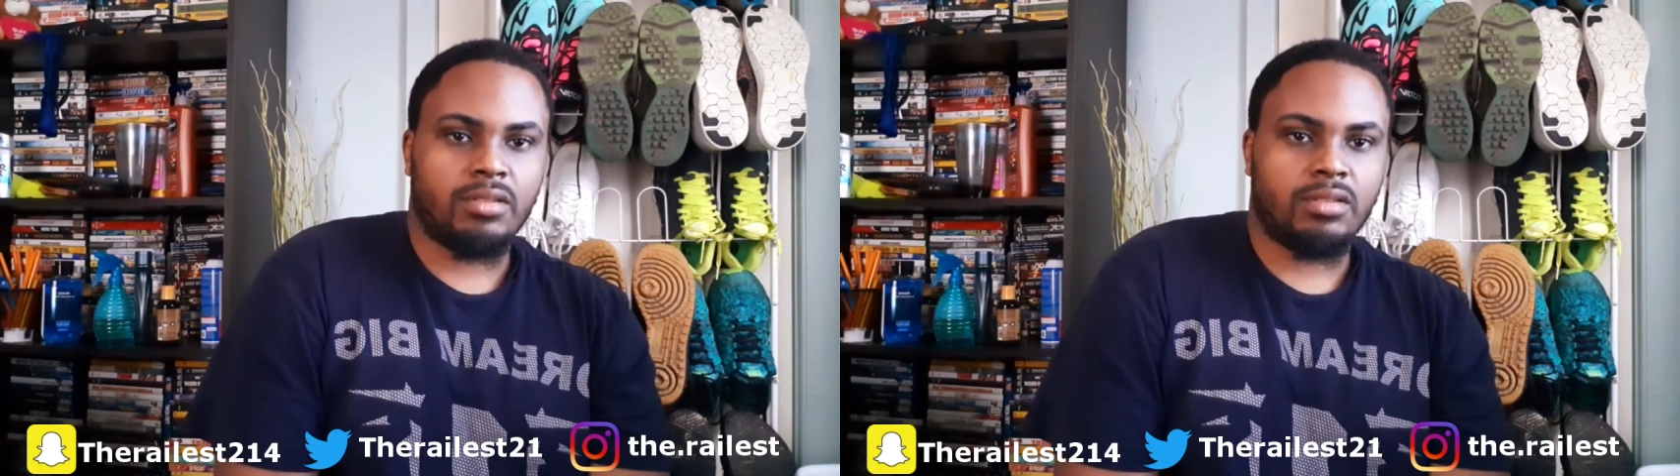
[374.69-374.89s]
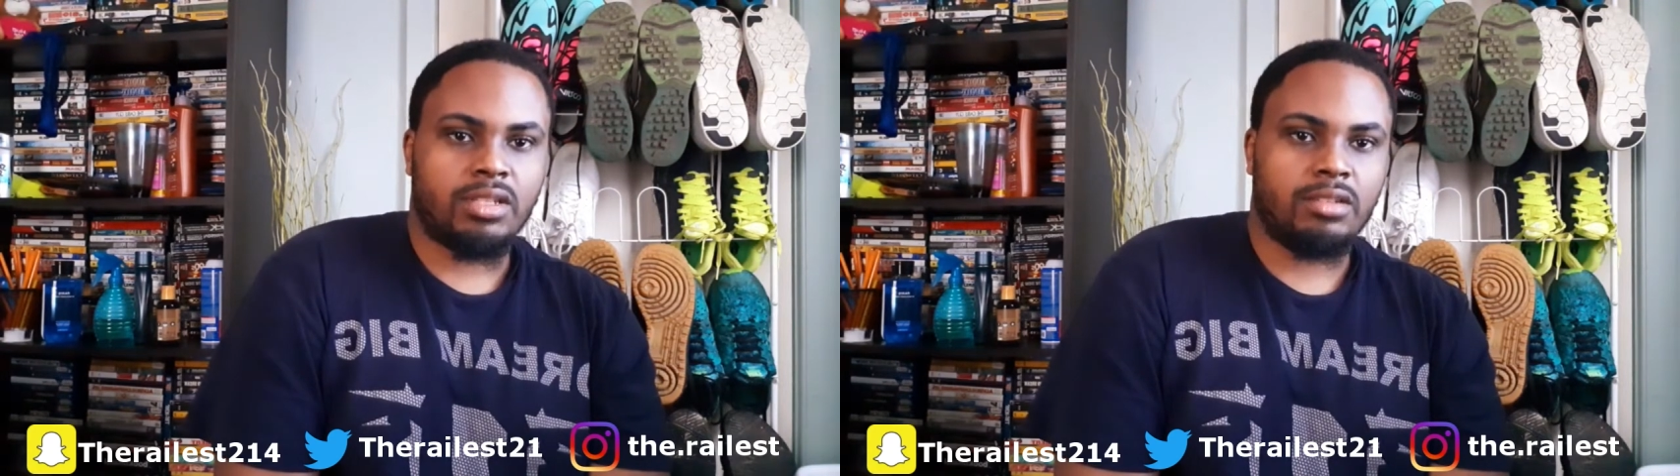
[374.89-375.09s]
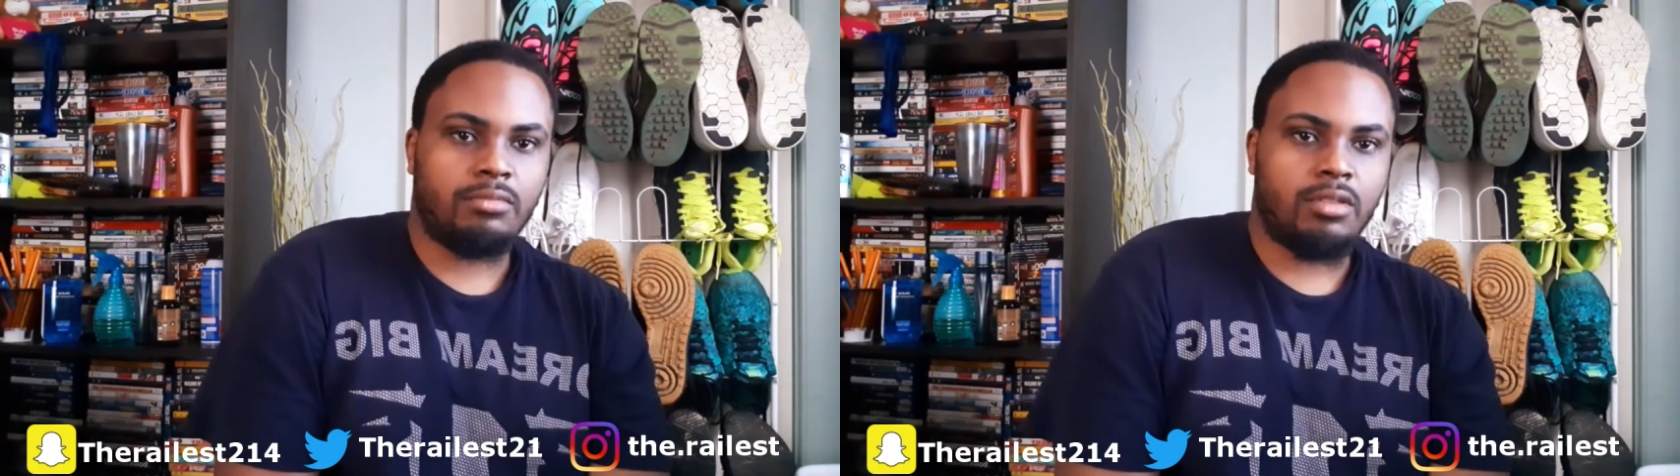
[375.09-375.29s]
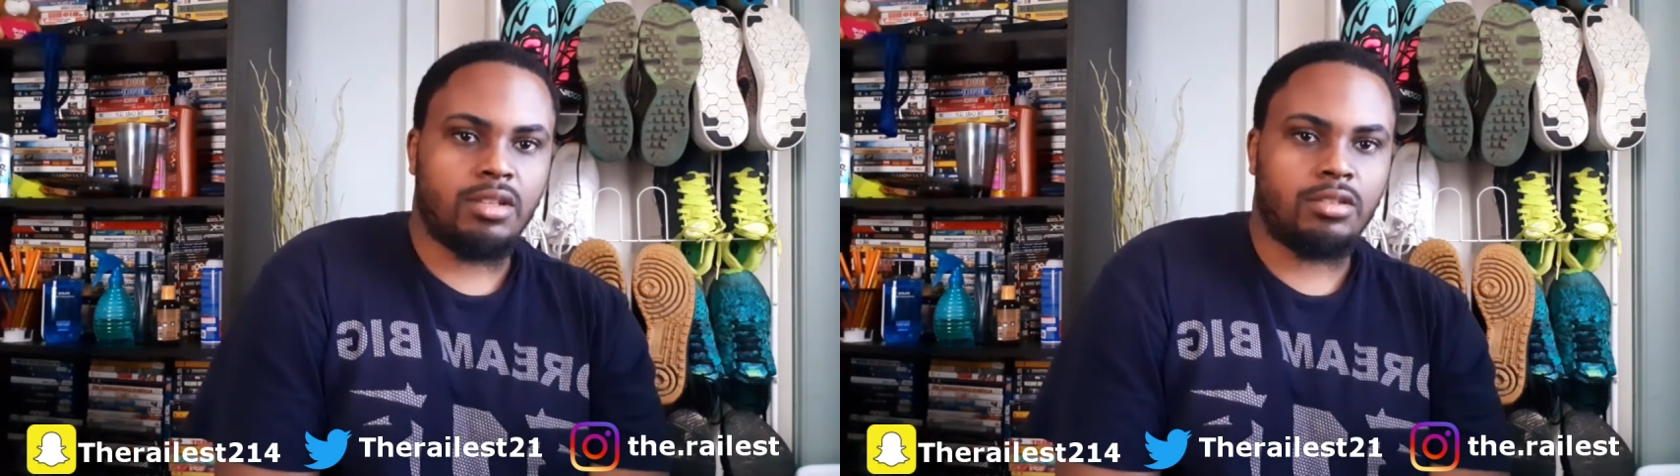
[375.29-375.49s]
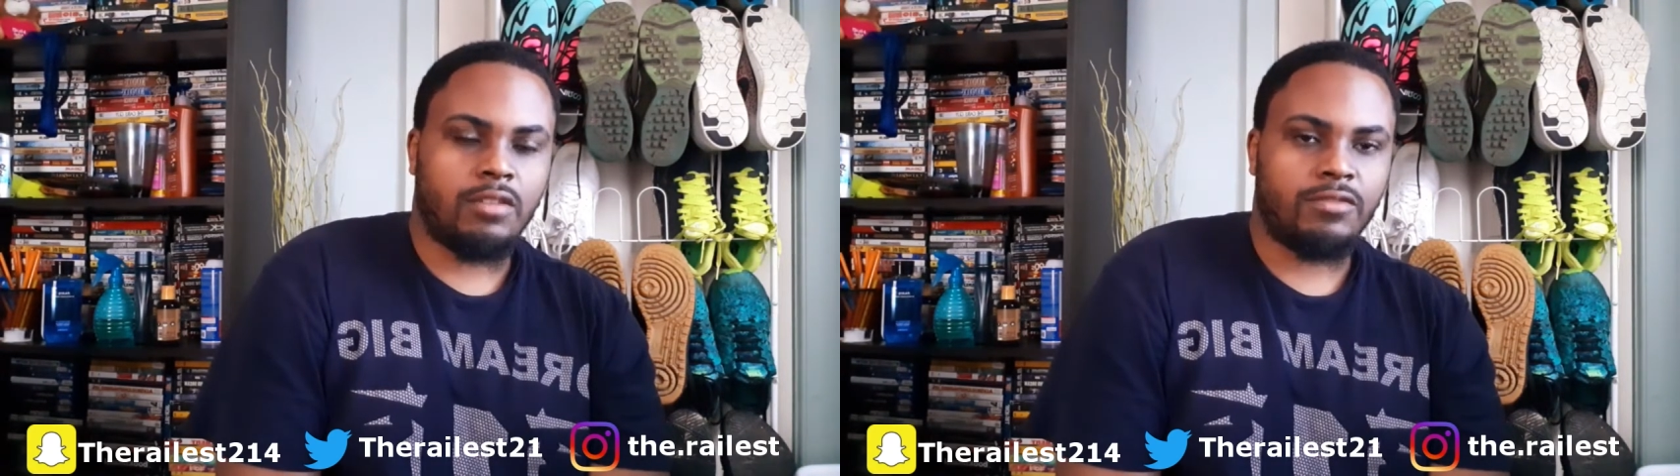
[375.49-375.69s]
some
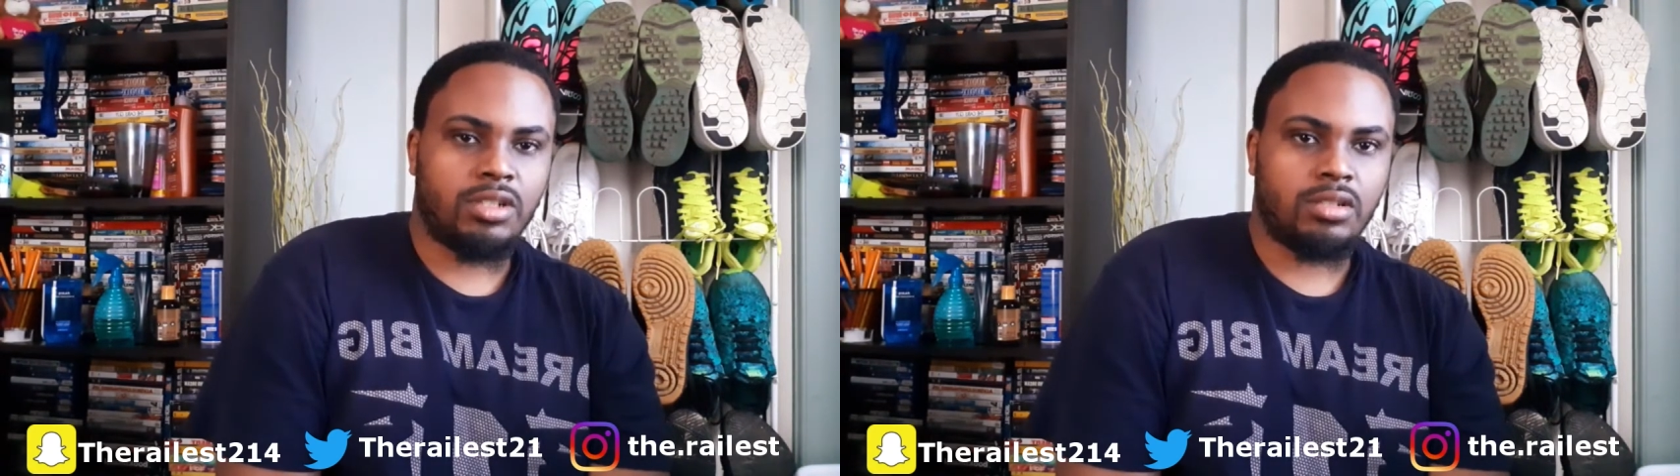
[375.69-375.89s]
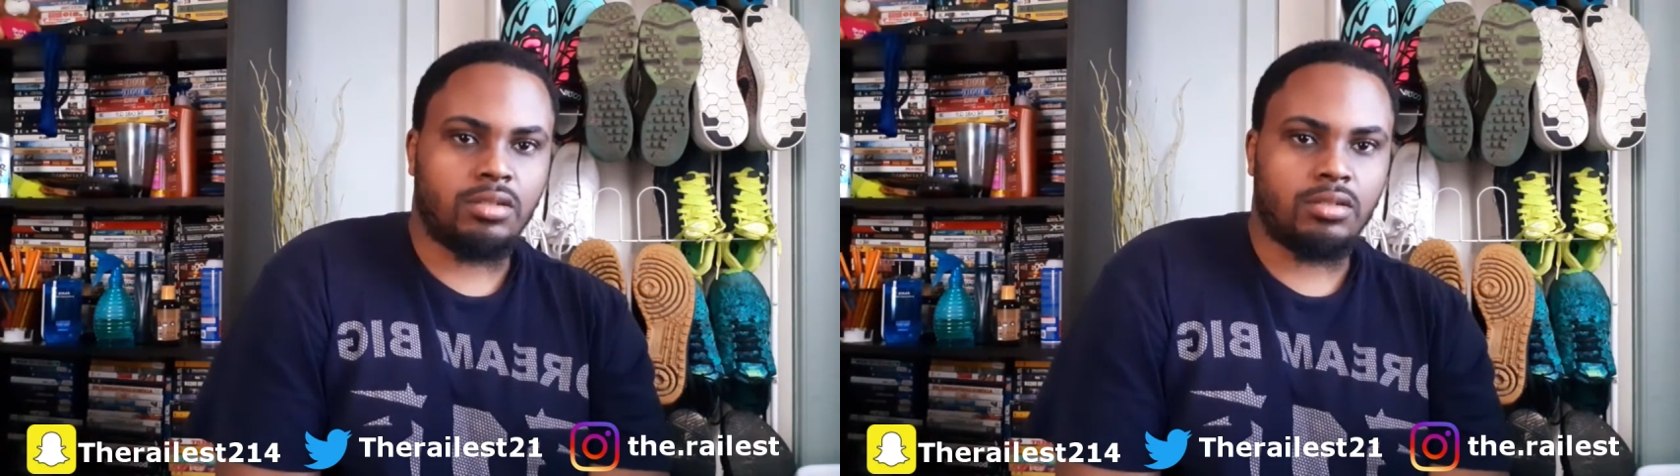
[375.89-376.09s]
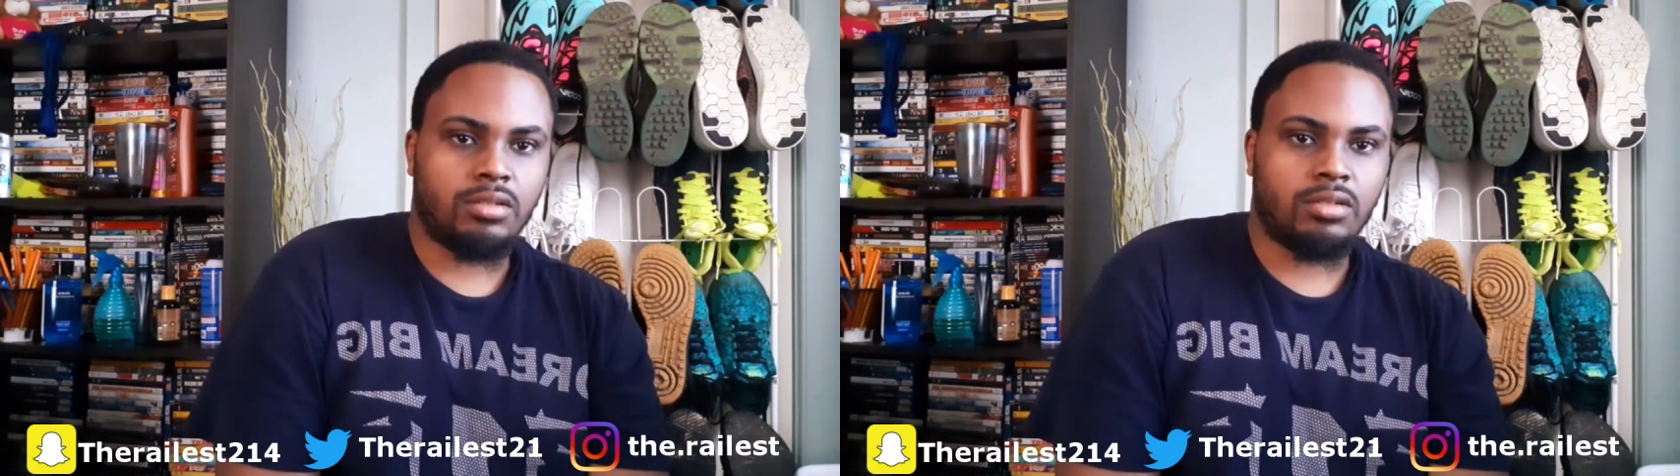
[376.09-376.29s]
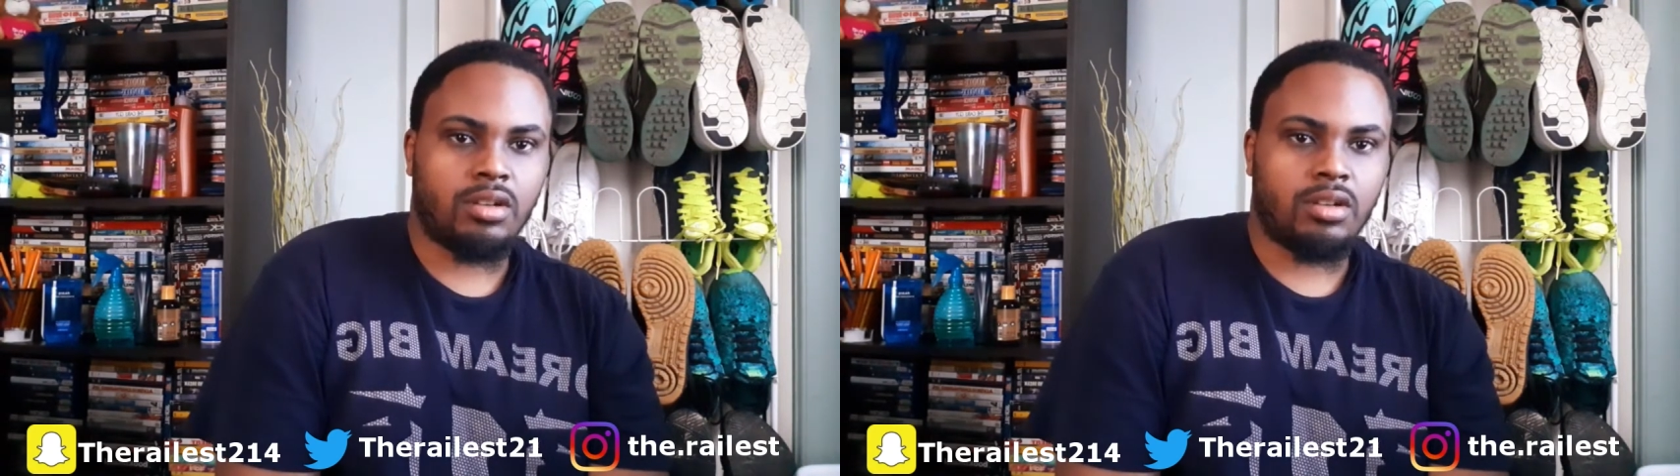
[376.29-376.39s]
police officers